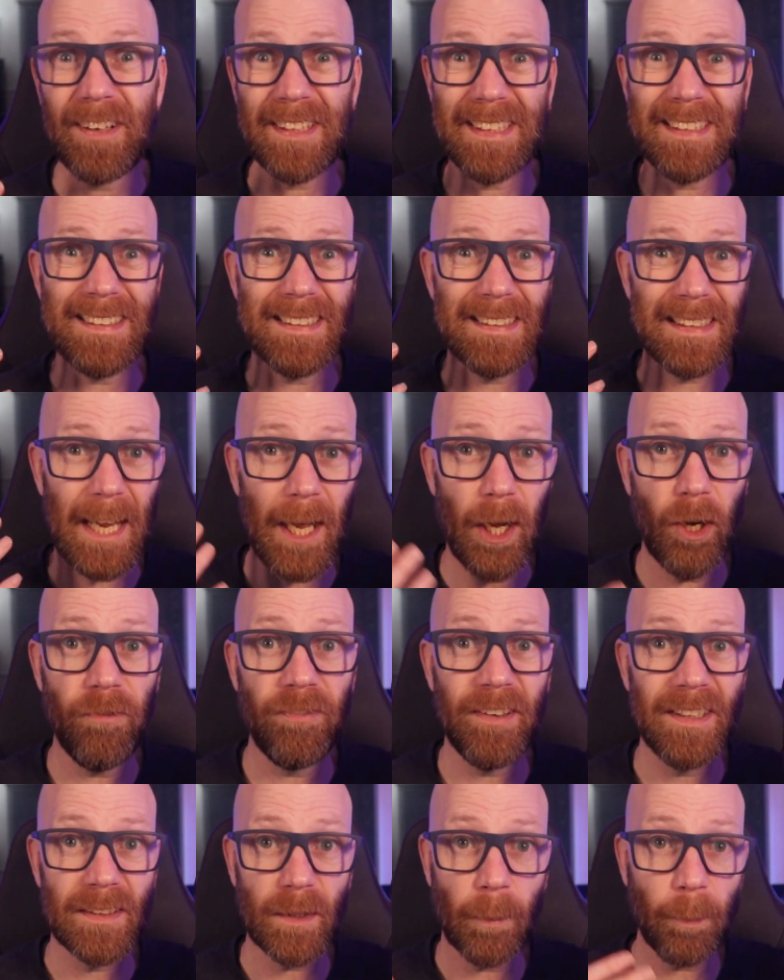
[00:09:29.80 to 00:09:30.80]
In fact, it's as
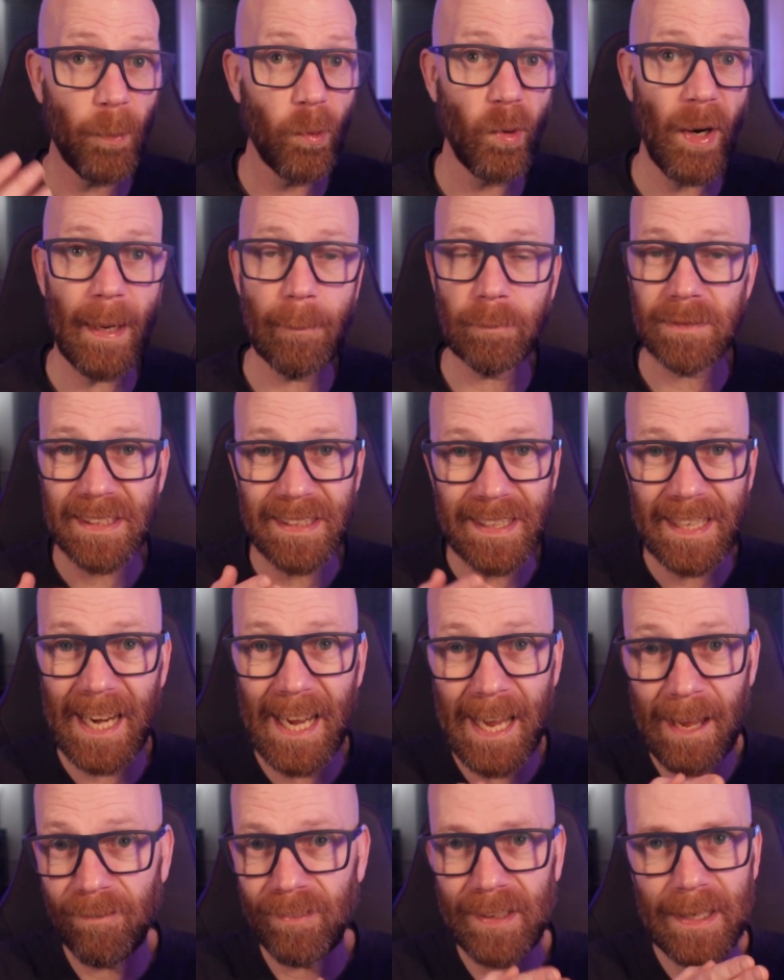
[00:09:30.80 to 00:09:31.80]
healthy as a prepped and
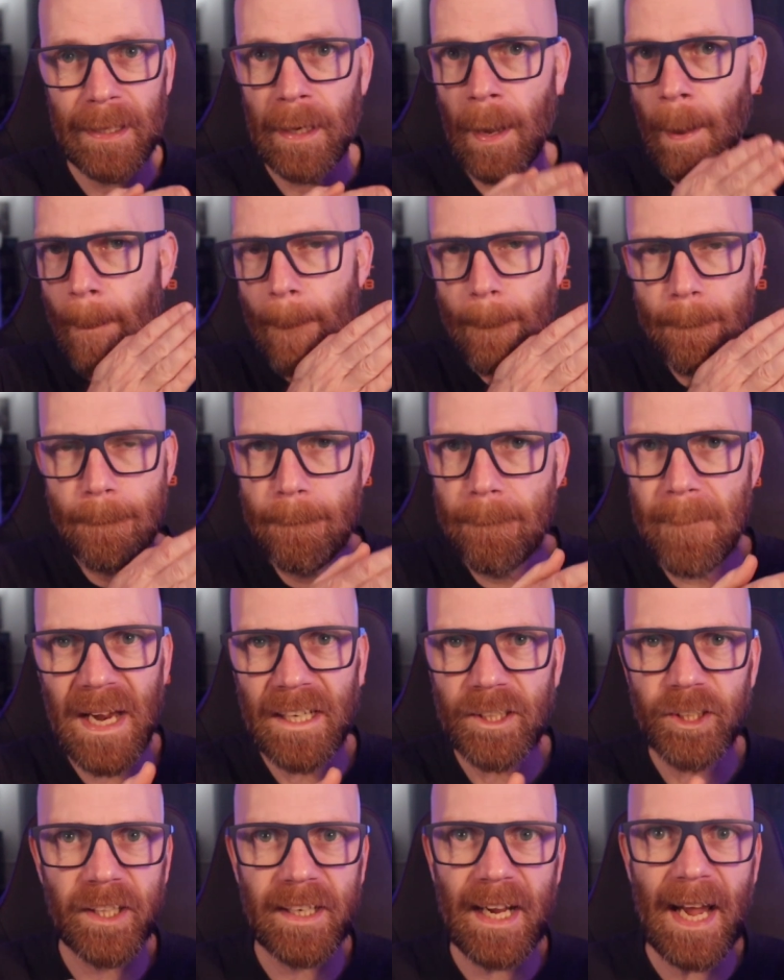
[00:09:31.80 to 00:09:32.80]
carefully
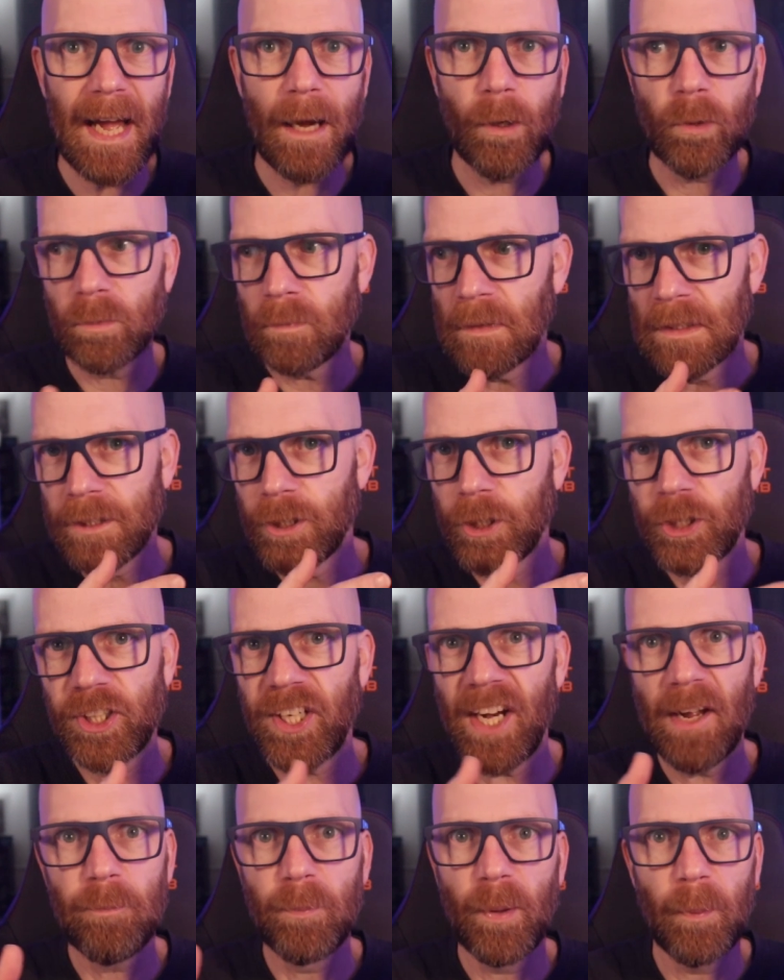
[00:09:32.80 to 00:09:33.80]
measured out,
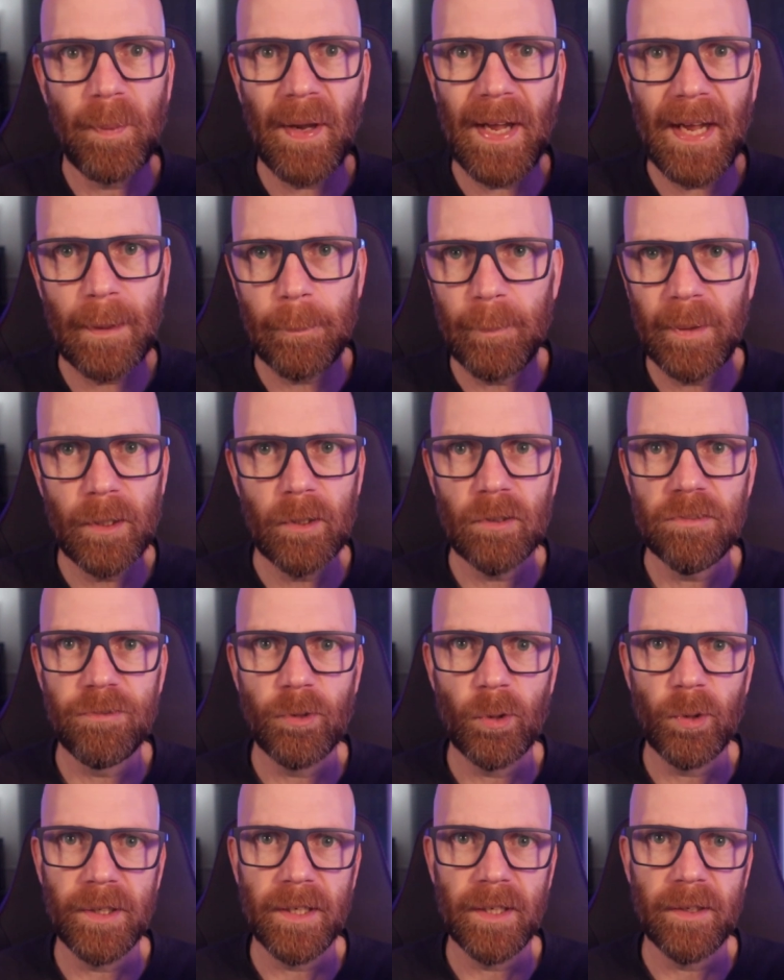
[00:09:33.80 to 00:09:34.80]
chef-prepared meal
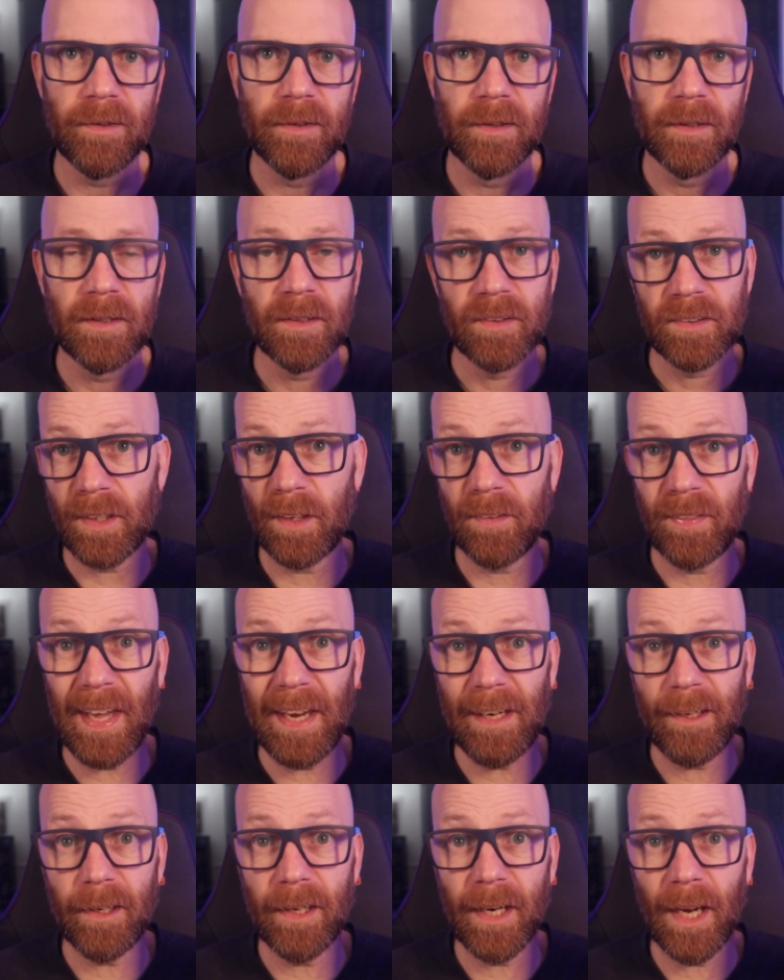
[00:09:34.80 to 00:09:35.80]
for you. So
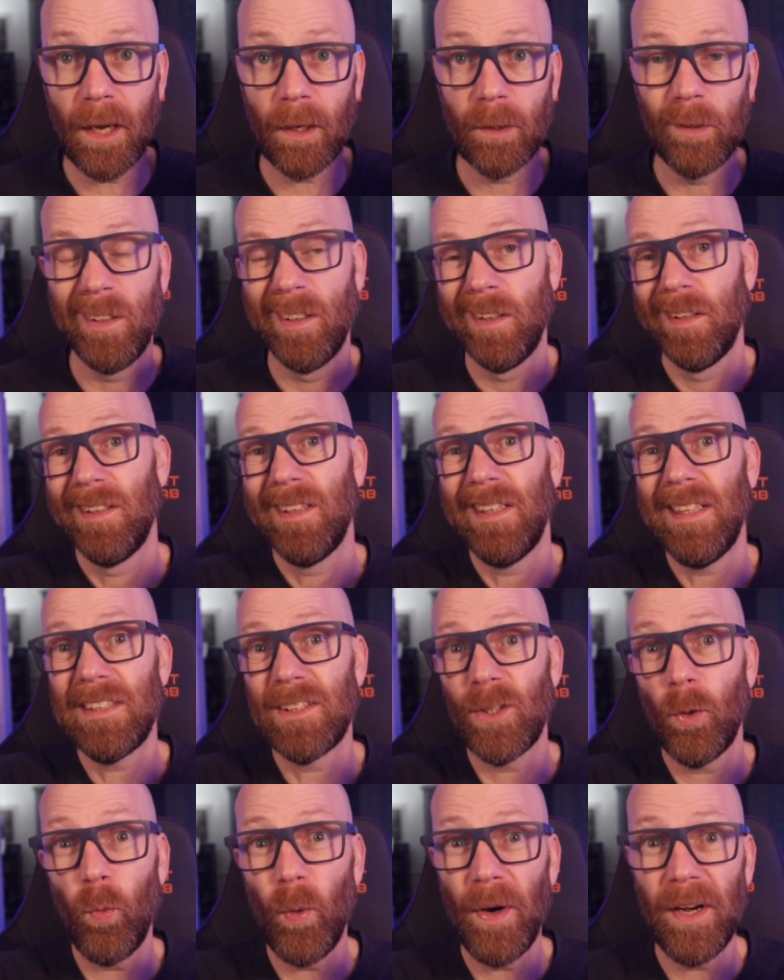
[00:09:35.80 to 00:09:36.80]
there you go.
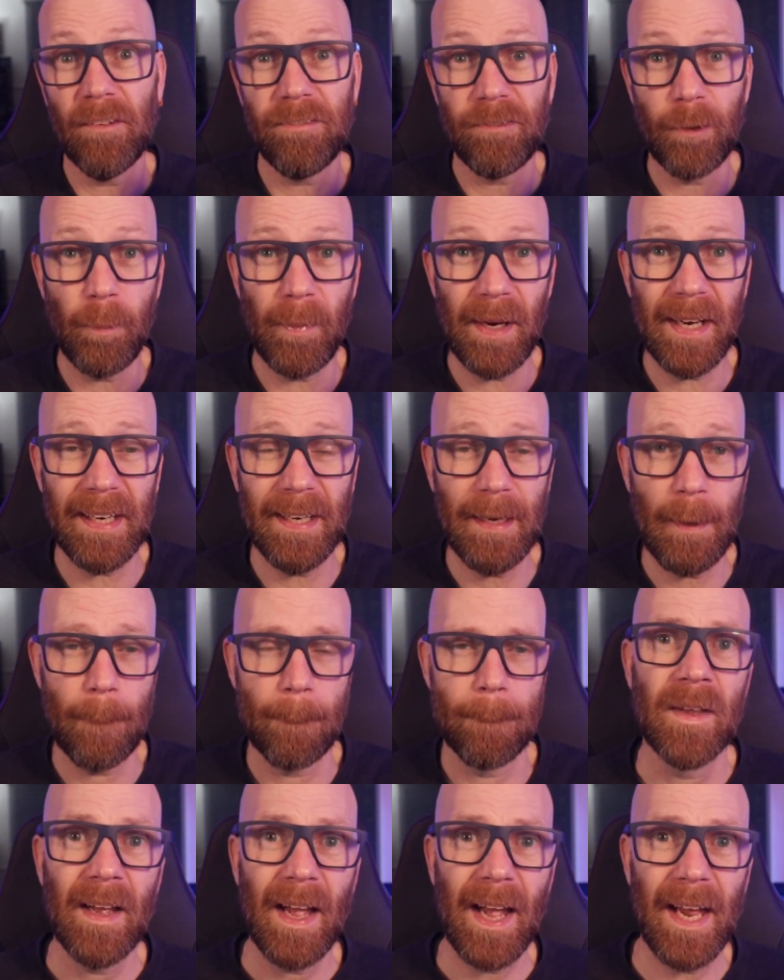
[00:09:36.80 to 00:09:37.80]
It's a winner for me.
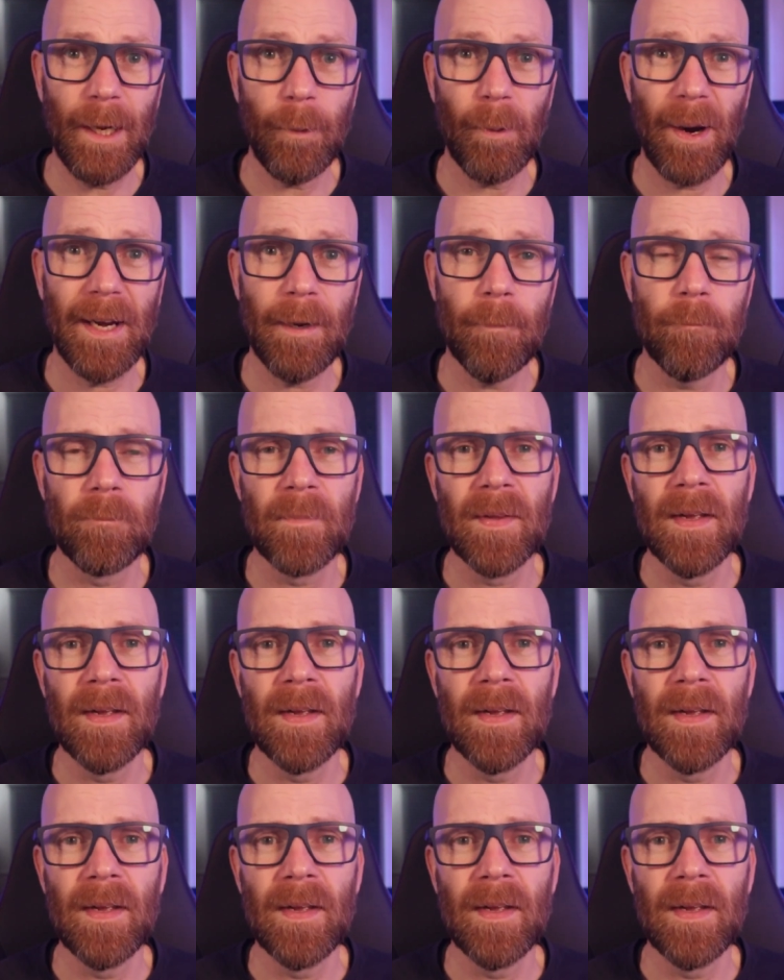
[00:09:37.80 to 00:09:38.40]
Anyway,